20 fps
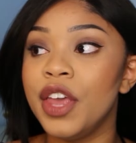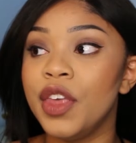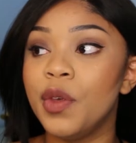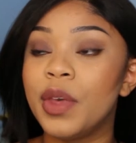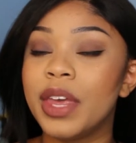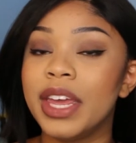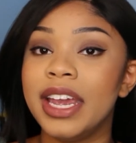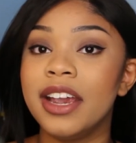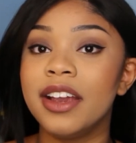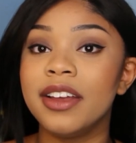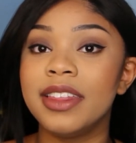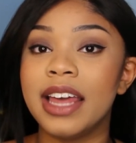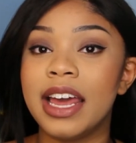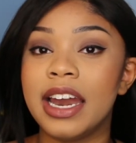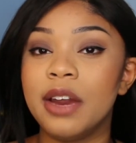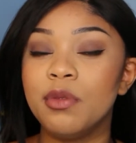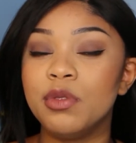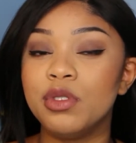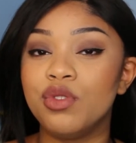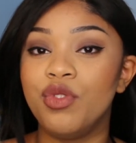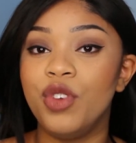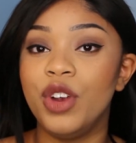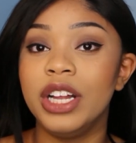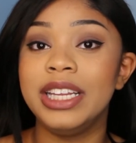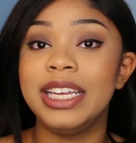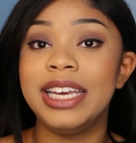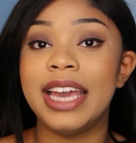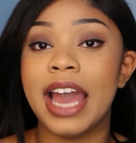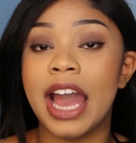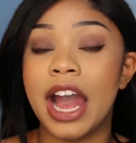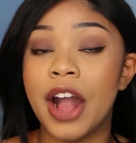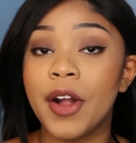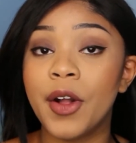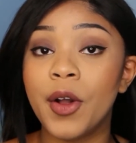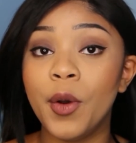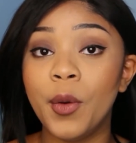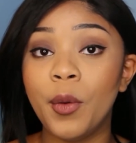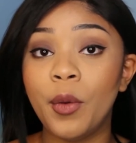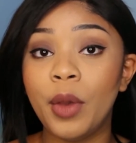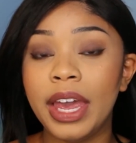you can hear that it was really
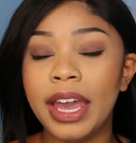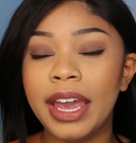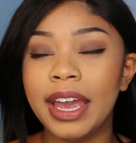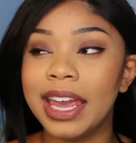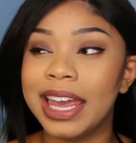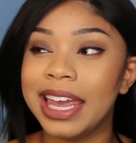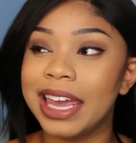echoey,